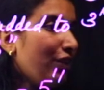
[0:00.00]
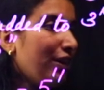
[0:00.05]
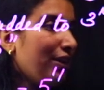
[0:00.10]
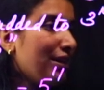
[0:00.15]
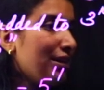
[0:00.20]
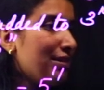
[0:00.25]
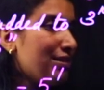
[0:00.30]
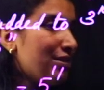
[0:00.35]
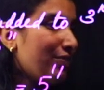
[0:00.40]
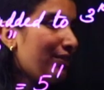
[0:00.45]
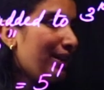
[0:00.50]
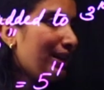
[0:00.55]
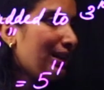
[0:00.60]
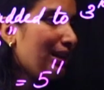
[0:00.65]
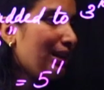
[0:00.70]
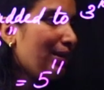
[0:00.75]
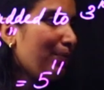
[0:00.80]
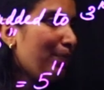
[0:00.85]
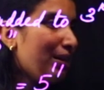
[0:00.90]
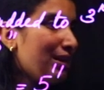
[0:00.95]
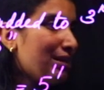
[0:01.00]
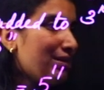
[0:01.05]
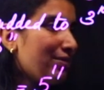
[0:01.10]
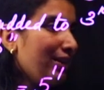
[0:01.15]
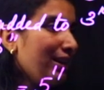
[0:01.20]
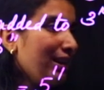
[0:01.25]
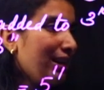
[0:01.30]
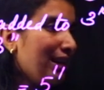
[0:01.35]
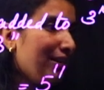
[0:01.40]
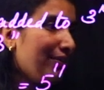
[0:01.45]
5 raised to 1 10 plus
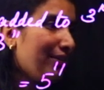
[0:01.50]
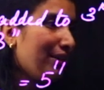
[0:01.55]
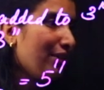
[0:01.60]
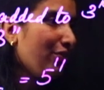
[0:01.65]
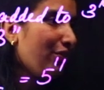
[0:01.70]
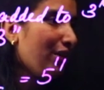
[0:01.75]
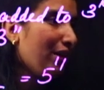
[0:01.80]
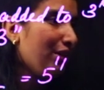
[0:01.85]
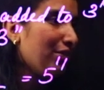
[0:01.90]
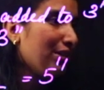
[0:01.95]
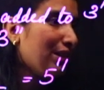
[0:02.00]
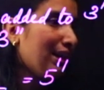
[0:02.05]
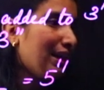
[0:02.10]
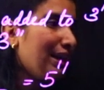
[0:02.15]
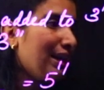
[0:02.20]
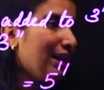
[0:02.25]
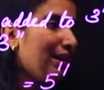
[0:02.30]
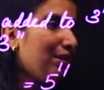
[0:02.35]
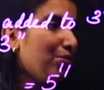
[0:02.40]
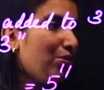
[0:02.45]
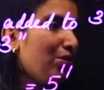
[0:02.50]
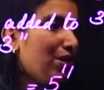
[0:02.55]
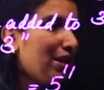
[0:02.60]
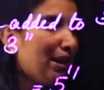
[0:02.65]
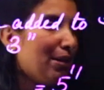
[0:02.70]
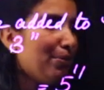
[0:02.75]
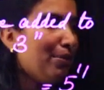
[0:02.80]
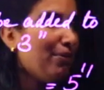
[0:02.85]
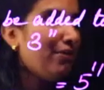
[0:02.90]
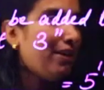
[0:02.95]
1 11 5 is the
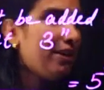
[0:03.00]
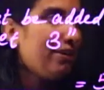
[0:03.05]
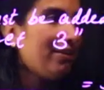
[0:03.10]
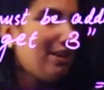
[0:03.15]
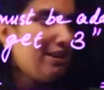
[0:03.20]
same 5